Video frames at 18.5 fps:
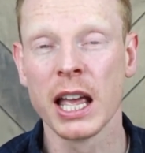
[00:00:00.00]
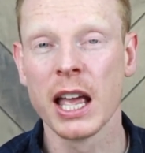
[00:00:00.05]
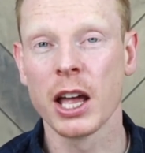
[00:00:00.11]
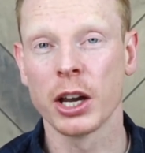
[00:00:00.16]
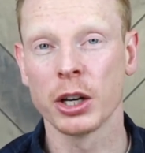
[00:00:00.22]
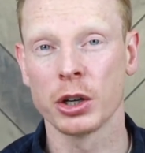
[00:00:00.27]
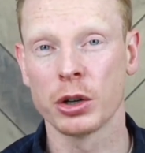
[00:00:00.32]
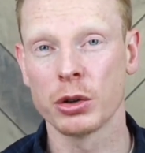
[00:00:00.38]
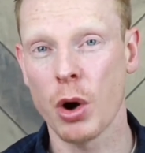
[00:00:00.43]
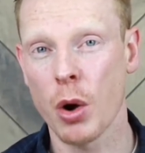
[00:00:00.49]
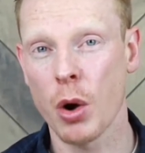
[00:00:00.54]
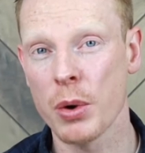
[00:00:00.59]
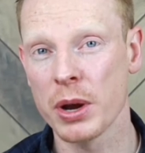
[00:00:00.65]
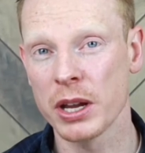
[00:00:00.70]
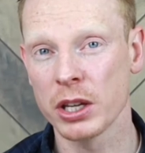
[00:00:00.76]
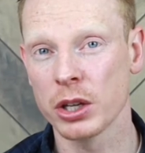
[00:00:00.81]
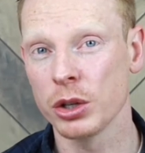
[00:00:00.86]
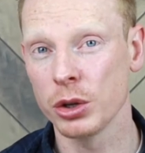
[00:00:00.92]
and
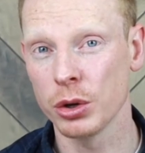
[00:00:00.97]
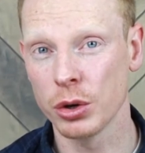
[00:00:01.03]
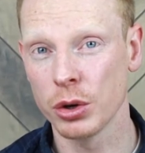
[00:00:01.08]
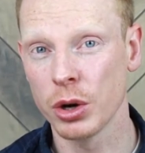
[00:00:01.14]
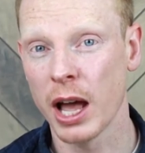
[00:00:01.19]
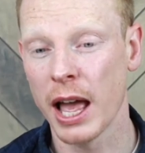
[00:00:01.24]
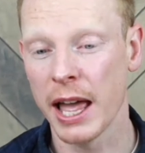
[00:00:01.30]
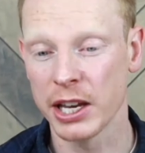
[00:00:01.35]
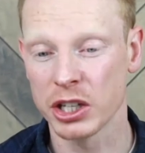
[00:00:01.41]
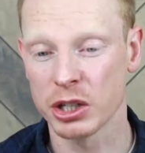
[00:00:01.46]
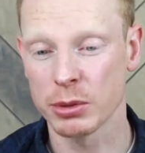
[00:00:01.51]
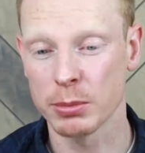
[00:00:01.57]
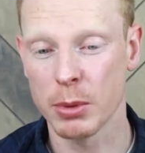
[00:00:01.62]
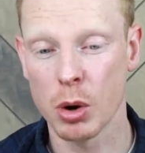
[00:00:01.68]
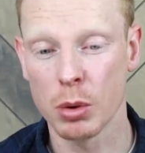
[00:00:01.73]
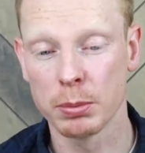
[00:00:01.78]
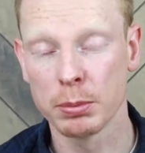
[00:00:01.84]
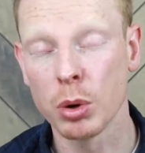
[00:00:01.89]
growing your
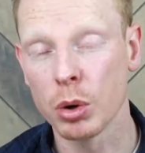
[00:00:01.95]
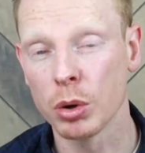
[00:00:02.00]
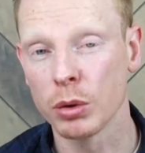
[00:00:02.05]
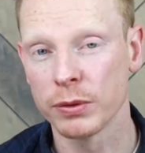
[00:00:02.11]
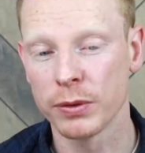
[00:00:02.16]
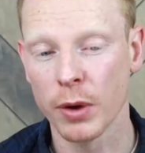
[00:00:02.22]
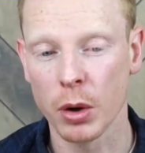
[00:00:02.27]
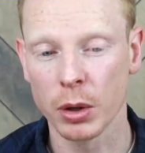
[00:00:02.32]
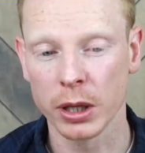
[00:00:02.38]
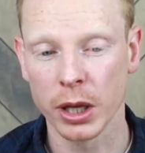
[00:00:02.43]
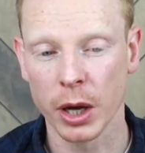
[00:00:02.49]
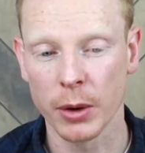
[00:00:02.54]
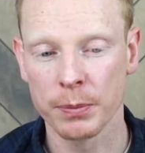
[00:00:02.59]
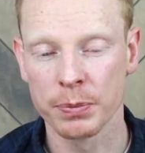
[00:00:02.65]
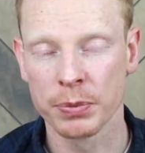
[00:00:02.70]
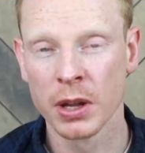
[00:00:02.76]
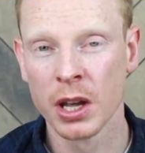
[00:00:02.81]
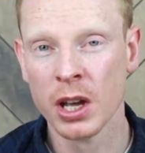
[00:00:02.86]
HMO portfolio.